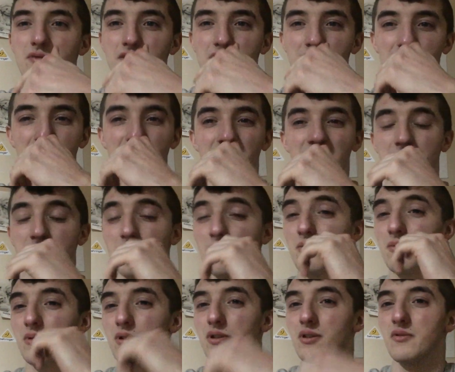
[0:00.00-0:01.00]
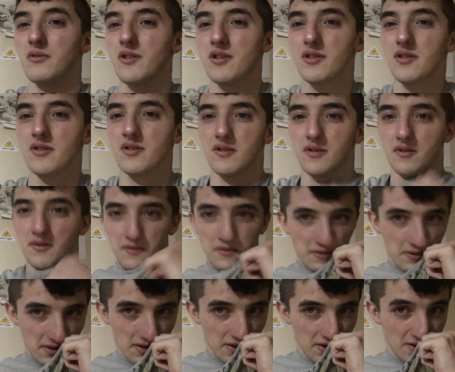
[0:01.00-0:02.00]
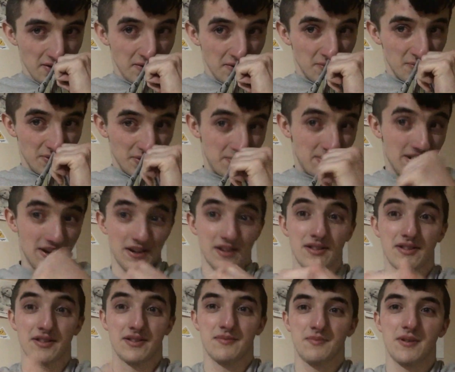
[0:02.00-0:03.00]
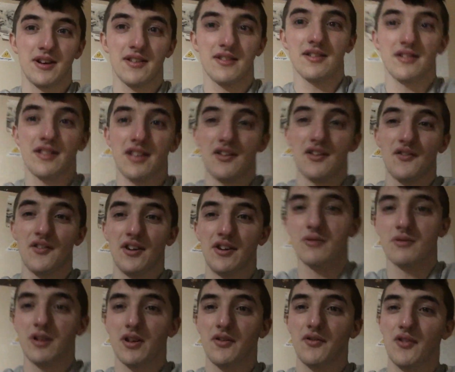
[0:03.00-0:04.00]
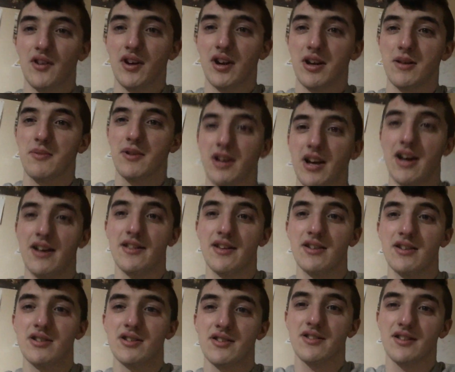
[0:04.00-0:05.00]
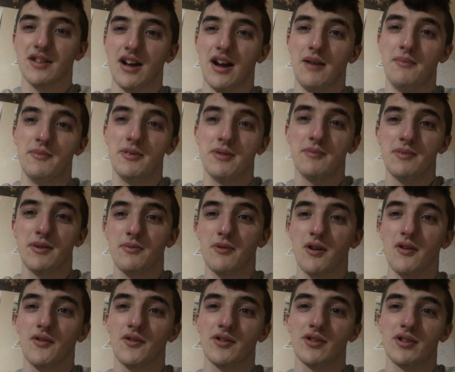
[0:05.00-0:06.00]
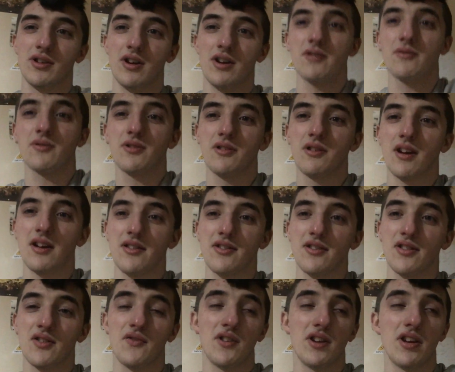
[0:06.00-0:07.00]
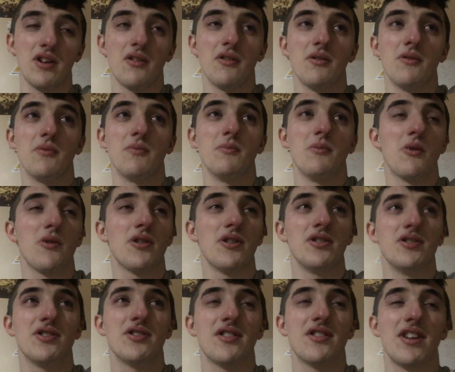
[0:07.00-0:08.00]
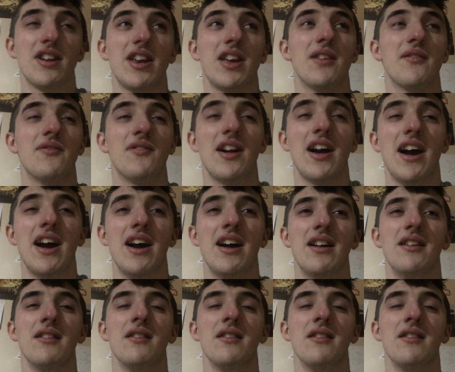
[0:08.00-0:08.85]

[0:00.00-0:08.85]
reason someone would do this would be because it'd be really funny. Guys, I'm going to be perfectly honest with you guys in this video, more than just any of that.